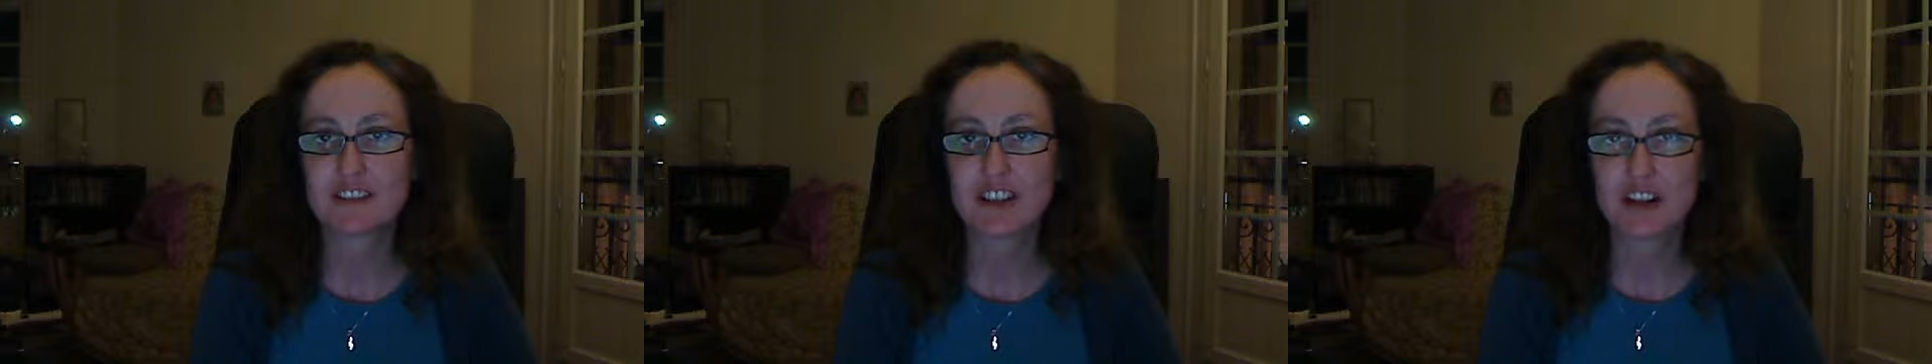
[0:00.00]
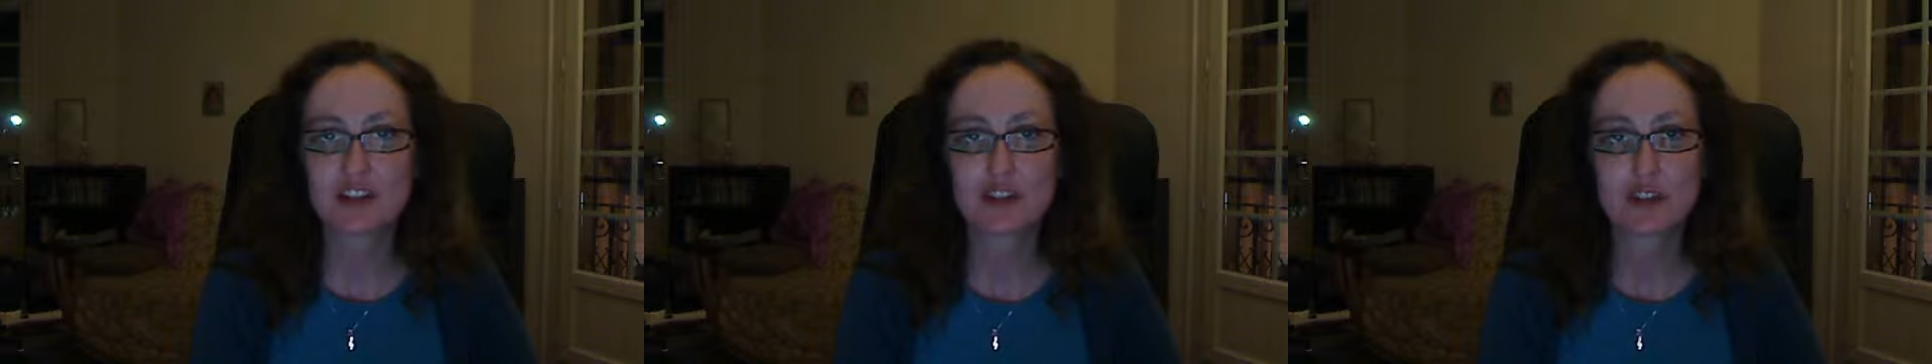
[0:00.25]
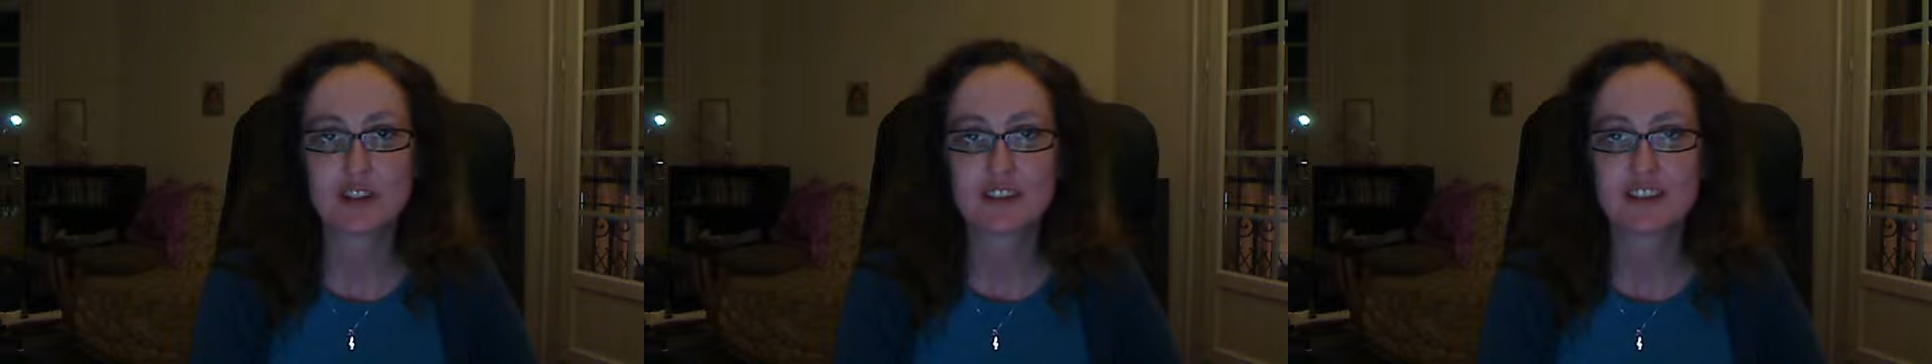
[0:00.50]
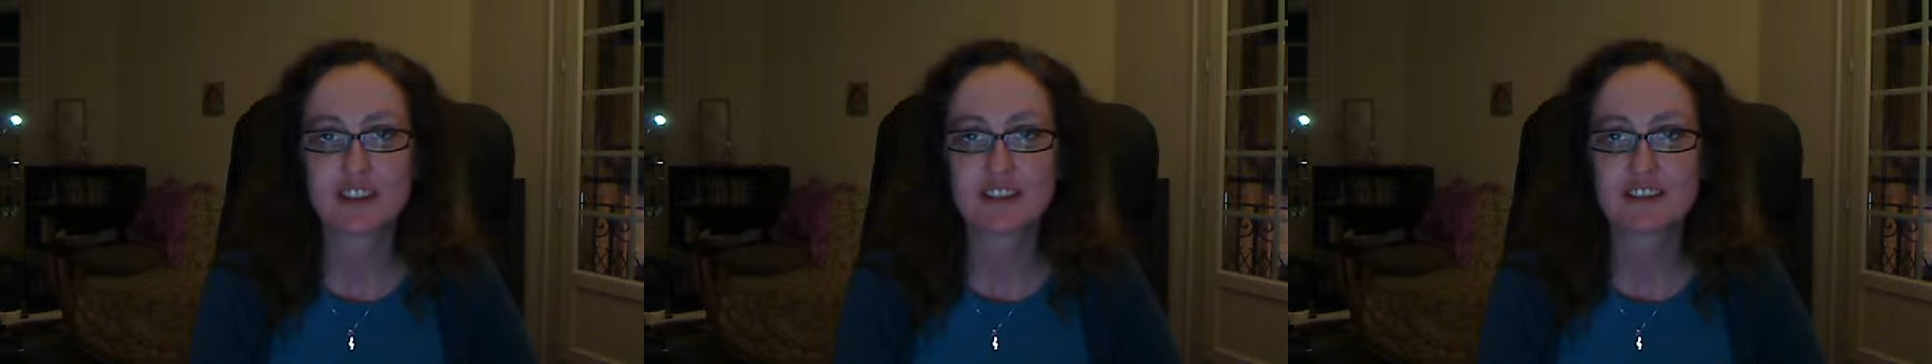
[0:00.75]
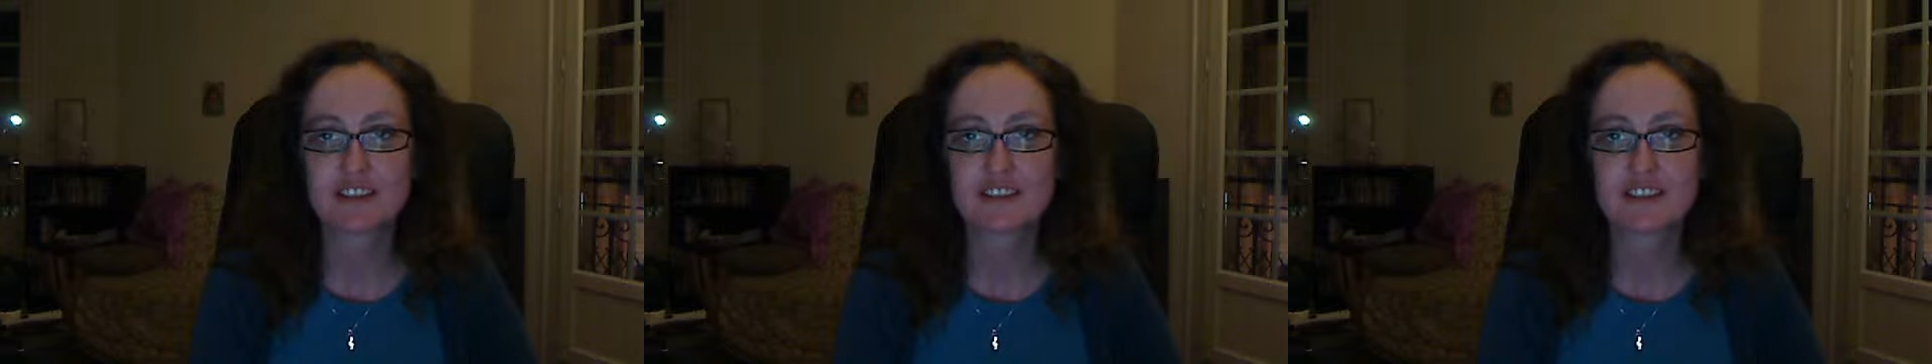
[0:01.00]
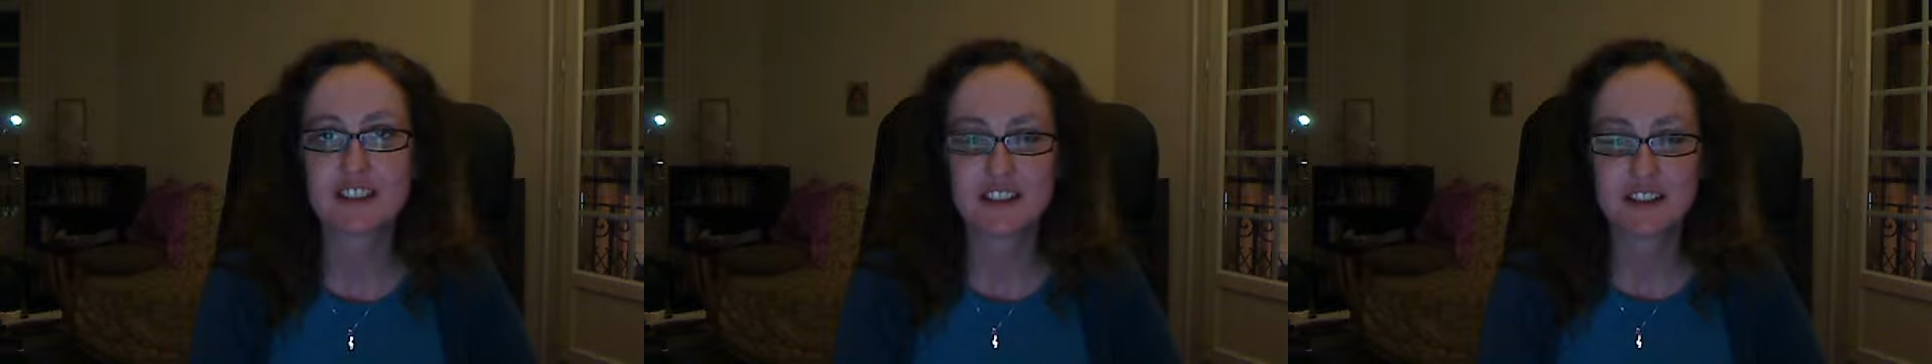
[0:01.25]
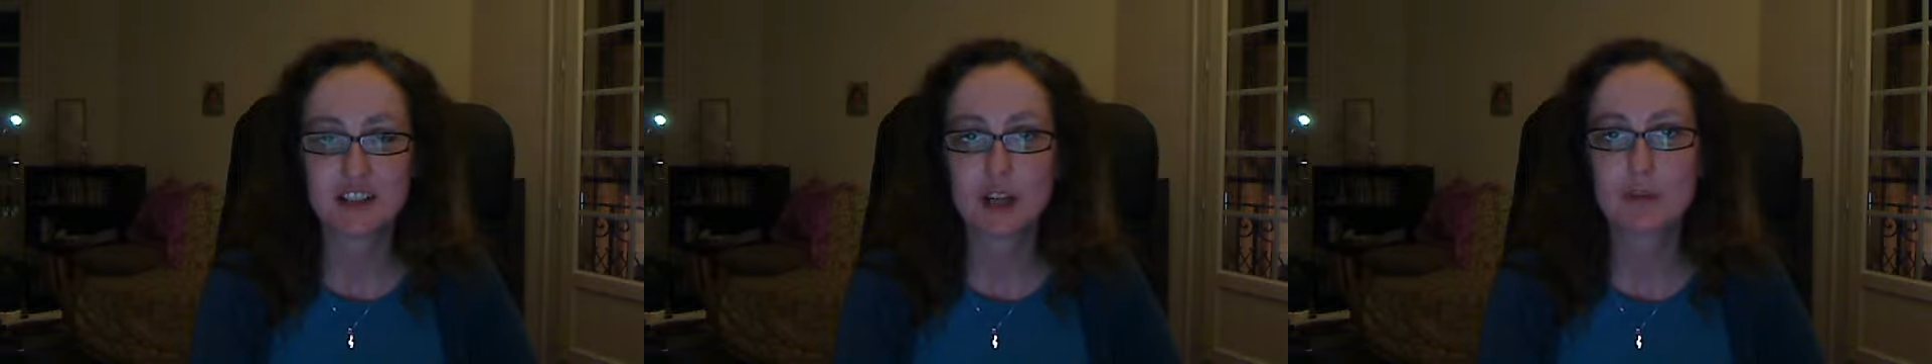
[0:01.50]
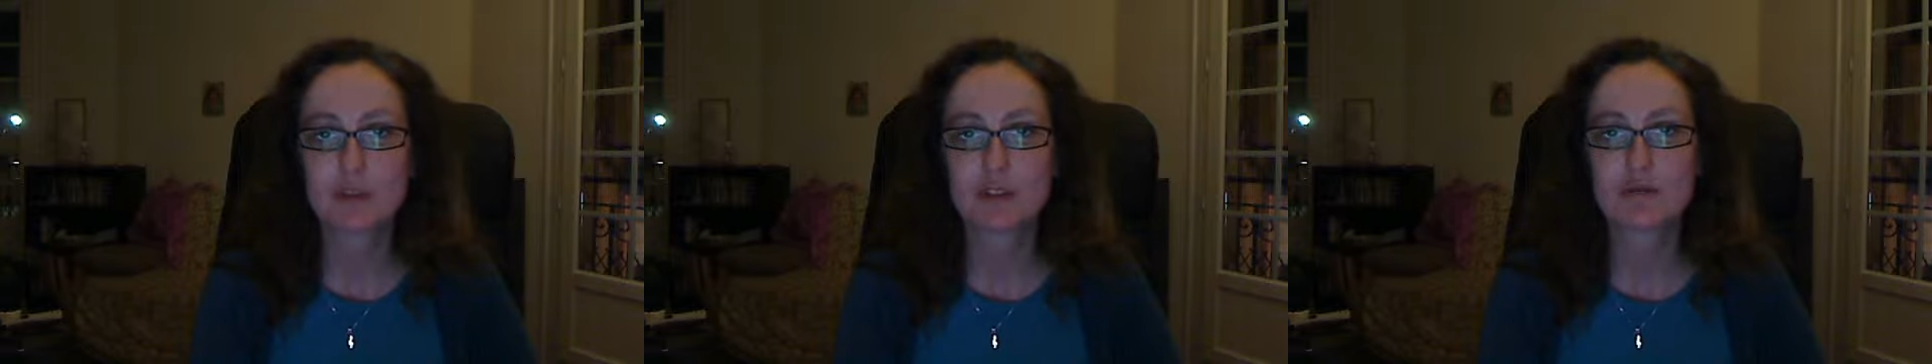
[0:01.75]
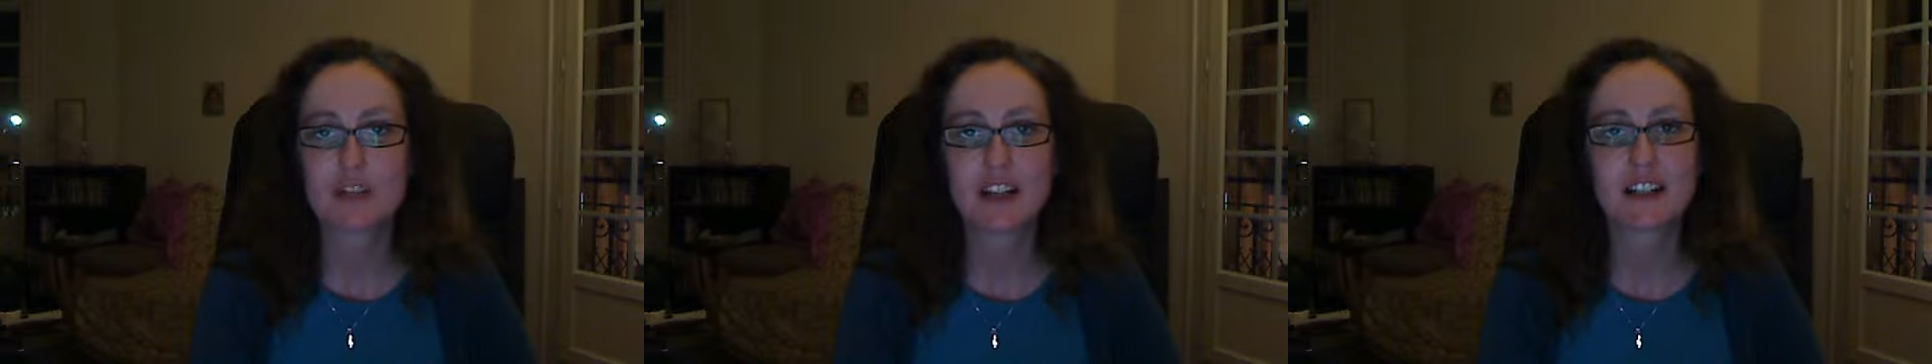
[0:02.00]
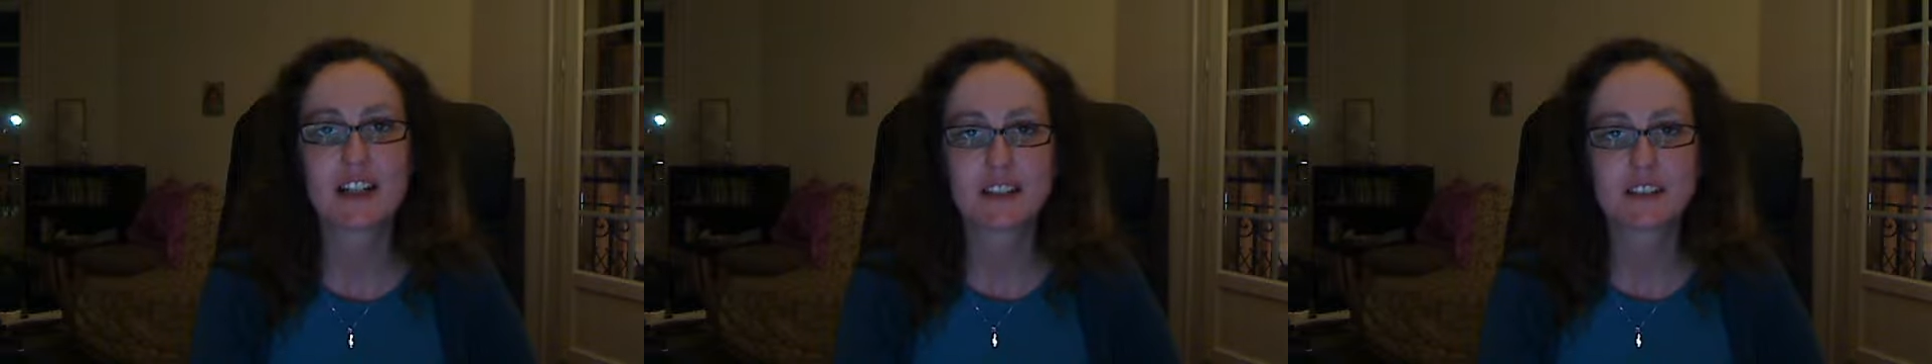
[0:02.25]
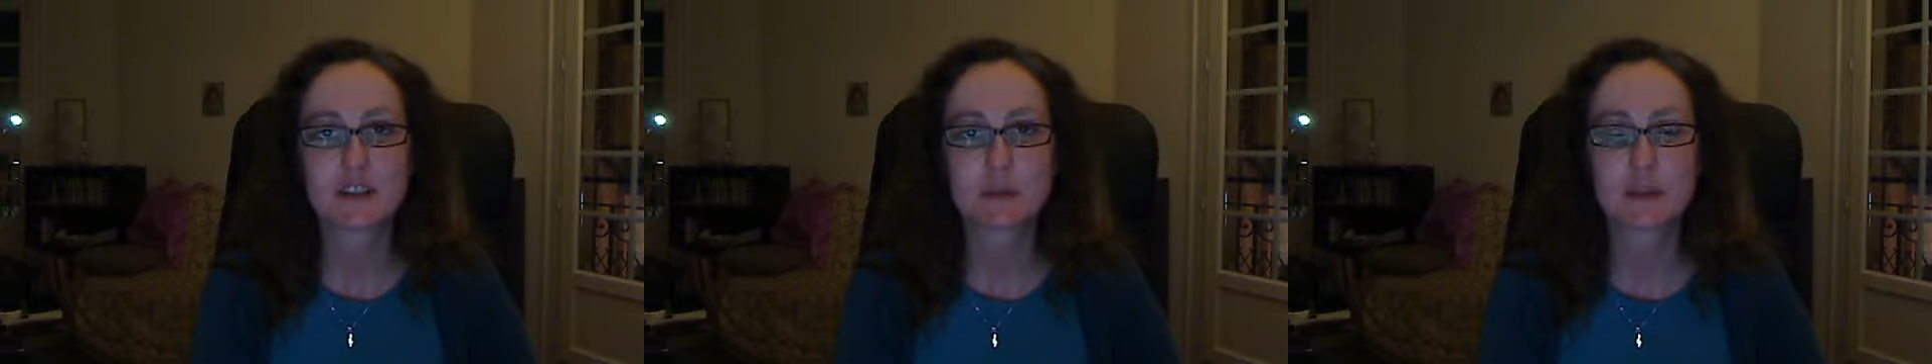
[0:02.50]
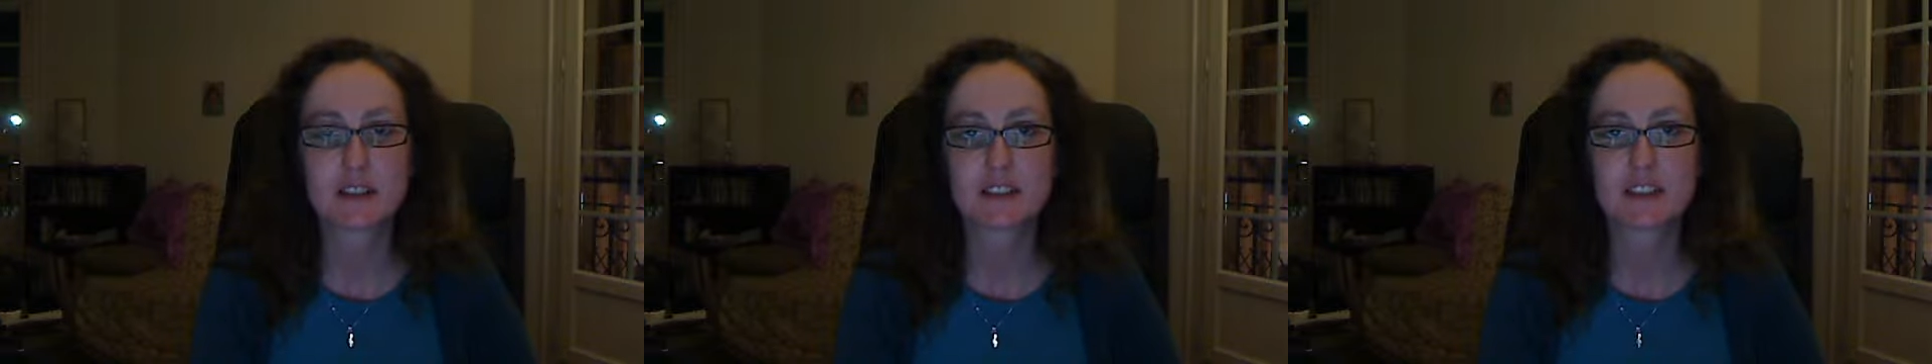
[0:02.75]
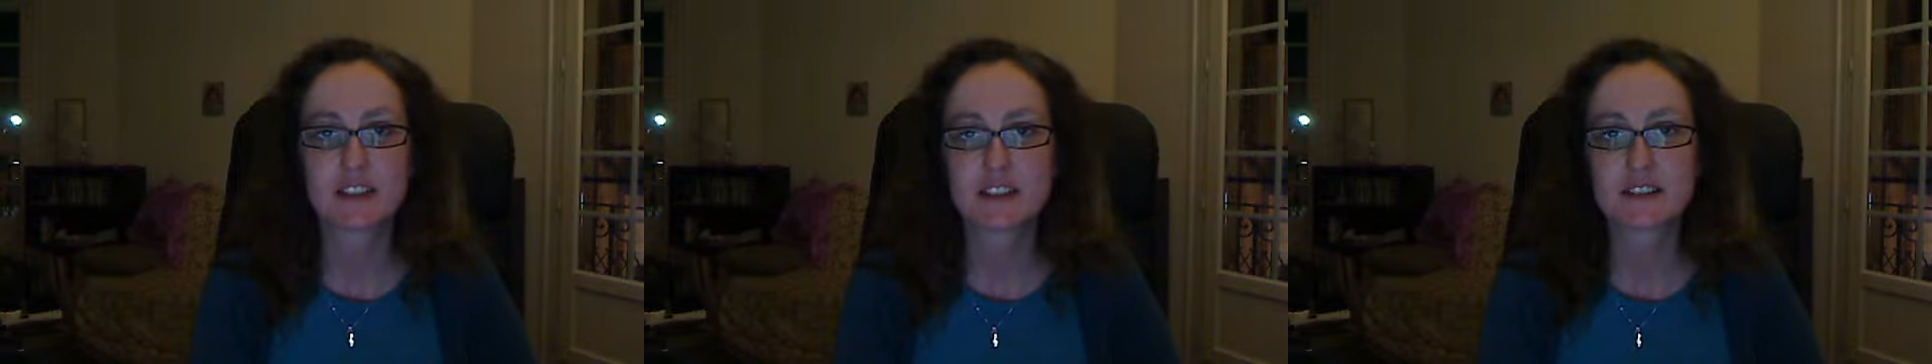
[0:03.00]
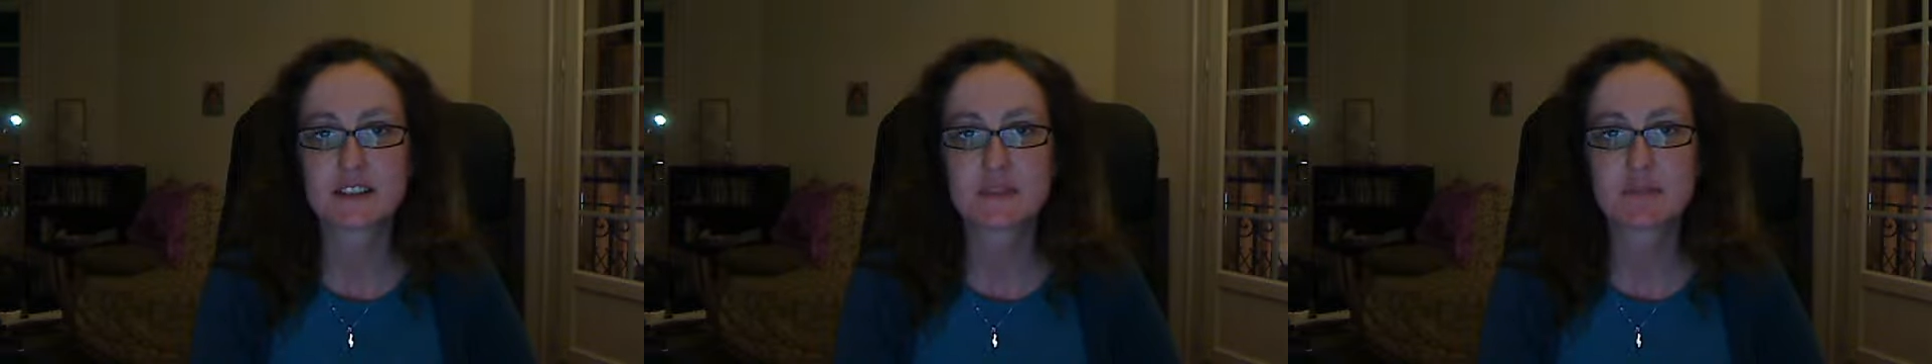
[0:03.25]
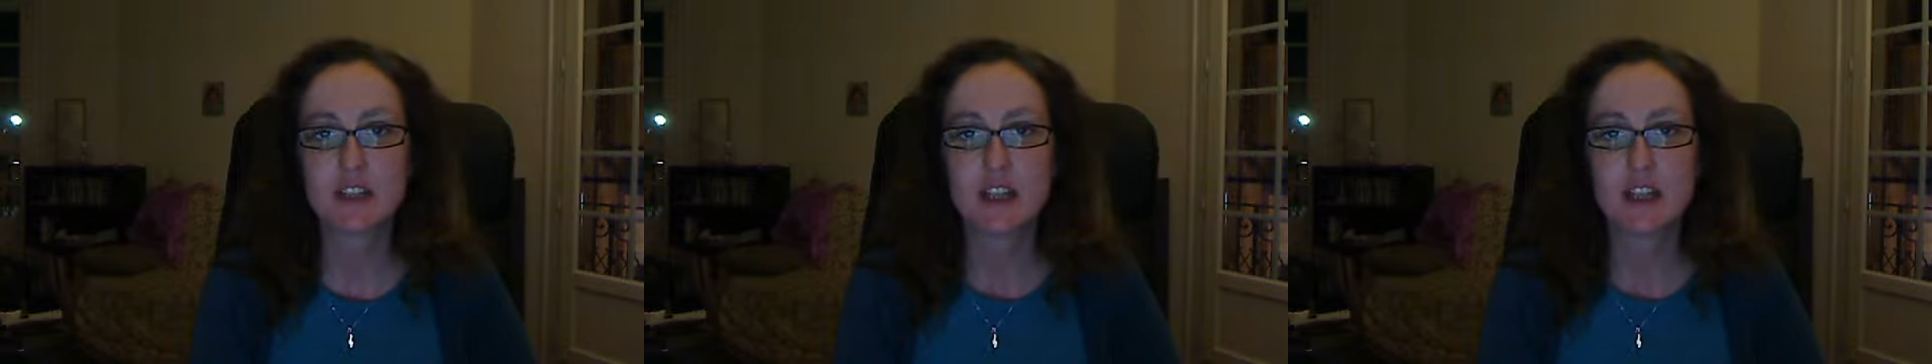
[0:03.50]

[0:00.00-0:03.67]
dark chocolate, in the cupboard right next to the biscuits.